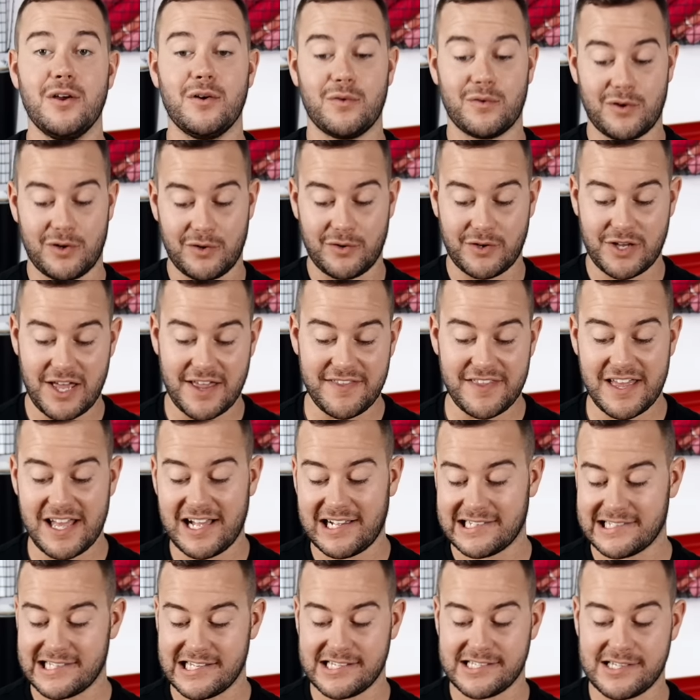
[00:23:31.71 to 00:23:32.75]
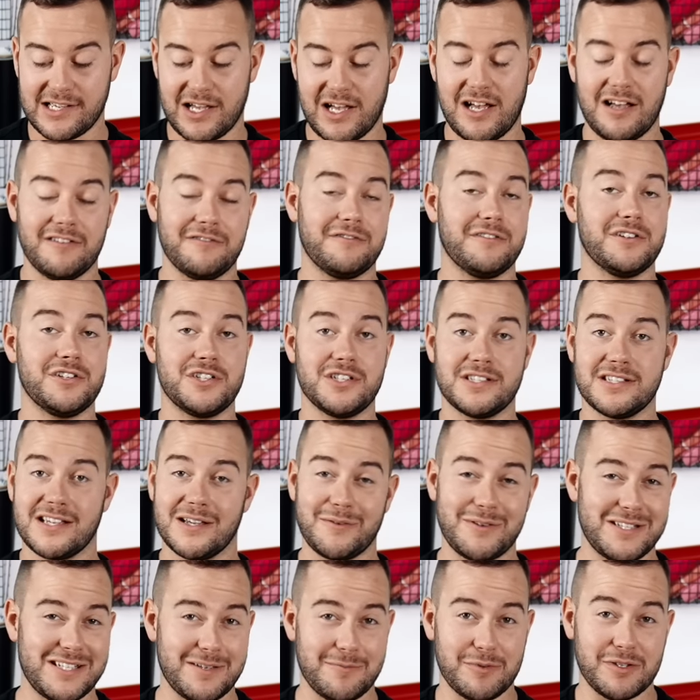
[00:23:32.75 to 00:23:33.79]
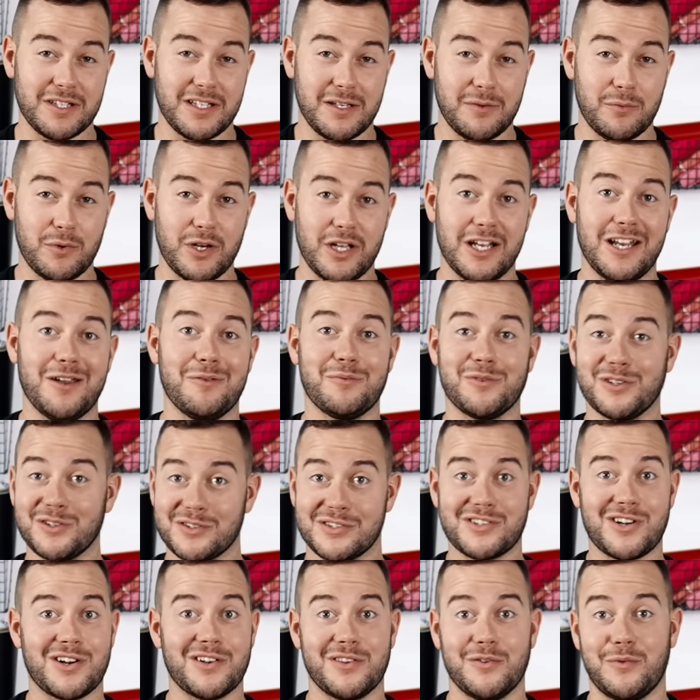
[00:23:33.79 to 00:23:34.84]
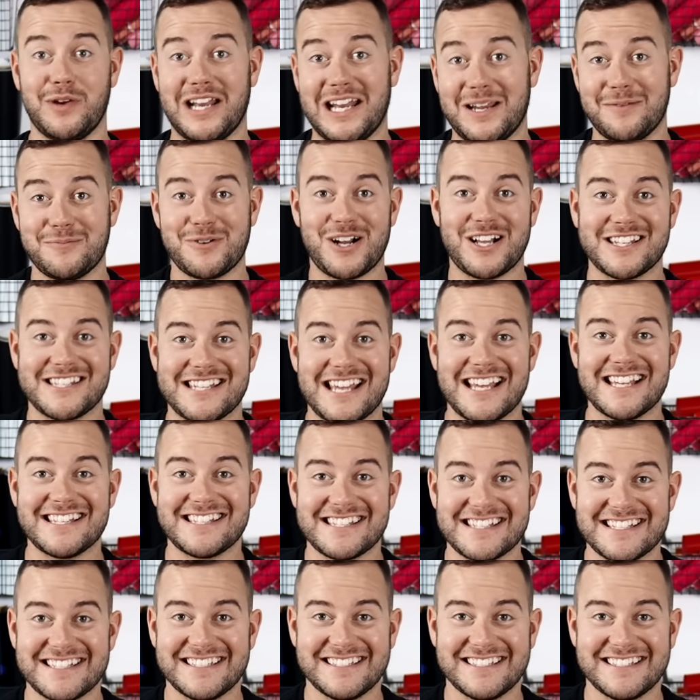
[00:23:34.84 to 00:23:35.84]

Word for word: We're gonna cut the excess off just like we typically would. And we're gonna start the weeding process.